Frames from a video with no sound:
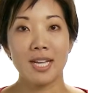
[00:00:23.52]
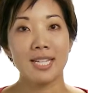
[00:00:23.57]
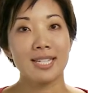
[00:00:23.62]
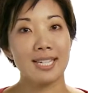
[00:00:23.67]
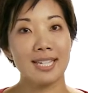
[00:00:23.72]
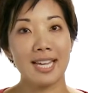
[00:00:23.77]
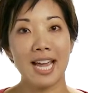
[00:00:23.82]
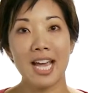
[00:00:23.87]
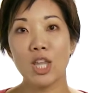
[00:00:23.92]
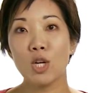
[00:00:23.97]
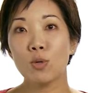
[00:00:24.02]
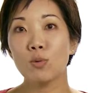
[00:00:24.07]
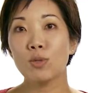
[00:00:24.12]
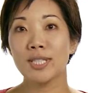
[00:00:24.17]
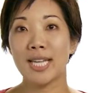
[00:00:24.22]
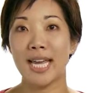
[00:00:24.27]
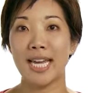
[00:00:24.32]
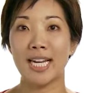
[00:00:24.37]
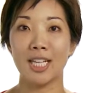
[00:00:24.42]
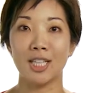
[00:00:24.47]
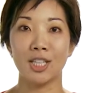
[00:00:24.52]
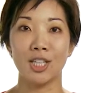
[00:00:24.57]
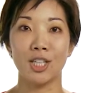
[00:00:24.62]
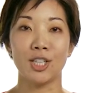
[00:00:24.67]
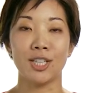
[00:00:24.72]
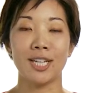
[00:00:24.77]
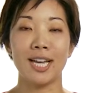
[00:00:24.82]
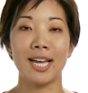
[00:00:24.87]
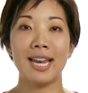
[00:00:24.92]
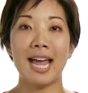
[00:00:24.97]
together we'll take a
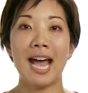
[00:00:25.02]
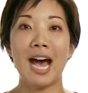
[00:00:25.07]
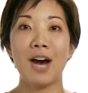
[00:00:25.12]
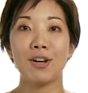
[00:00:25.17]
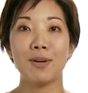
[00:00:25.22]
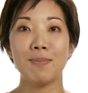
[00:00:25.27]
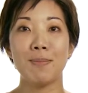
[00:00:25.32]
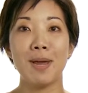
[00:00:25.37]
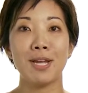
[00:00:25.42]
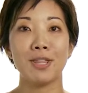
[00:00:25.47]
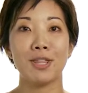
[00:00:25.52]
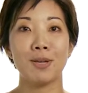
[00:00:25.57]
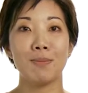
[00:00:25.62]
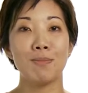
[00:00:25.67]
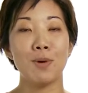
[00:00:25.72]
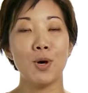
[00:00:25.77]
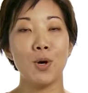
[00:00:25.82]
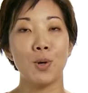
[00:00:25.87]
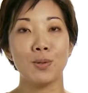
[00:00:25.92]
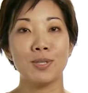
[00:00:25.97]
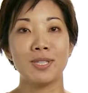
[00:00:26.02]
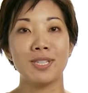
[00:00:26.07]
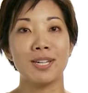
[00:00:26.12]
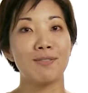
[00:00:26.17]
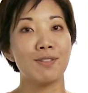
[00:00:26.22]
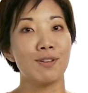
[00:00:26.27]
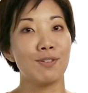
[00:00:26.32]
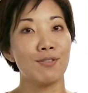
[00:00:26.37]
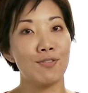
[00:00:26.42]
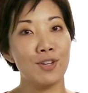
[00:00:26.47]
look at how to make the most
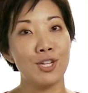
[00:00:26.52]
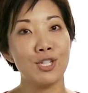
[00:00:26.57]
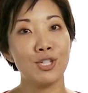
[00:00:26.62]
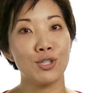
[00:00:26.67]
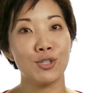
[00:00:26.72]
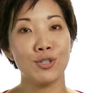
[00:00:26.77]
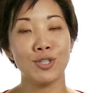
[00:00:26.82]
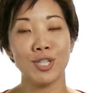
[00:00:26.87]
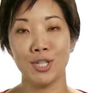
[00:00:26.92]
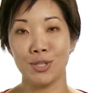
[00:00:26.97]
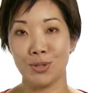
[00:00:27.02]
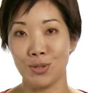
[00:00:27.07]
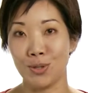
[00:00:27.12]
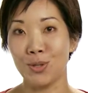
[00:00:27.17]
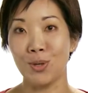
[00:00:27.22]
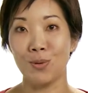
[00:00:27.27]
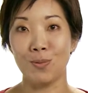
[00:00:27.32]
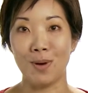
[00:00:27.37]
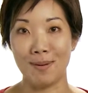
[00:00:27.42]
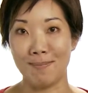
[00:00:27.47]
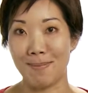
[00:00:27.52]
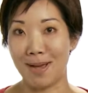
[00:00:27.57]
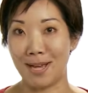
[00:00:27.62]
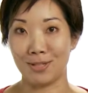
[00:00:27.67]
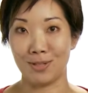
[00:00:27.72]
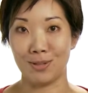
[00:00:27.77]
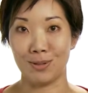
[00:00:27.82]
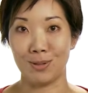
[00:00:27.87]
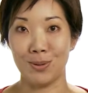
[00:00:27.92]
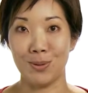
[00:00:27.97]
of the features and Google
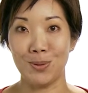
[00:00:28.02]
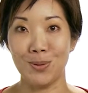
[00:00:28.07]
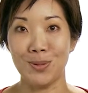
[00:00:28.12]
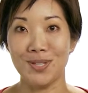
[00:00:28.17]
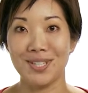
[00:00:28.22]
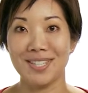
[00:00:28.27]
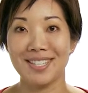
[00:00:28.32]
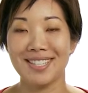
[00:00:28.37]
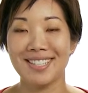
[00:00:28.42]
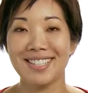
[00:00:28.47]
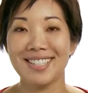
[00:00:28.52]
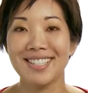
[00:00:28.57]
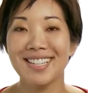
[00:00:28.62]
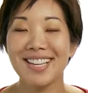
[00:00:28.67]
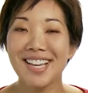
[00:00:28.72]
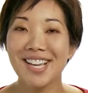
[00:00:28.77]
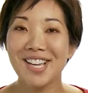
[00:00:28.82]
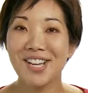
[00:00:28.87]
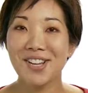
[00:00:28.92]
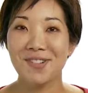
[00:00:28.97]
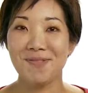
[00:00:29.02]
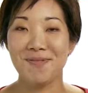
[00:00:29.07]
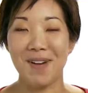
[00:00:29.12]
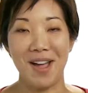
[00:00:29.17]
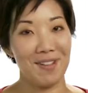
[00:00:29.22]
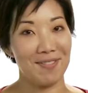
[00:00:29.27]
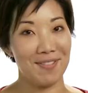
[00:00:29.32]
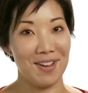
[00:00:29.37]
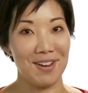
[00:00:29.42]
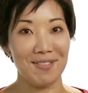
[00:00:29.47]
Webmaster tools.
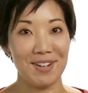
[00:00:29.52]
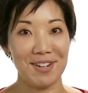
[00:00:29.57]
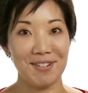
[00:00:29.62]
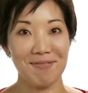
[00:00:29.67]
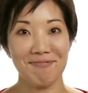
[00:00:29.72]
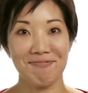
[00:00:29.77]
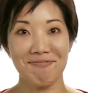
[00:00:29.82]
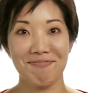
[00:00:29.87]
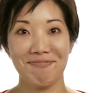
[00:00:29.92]
My favorite.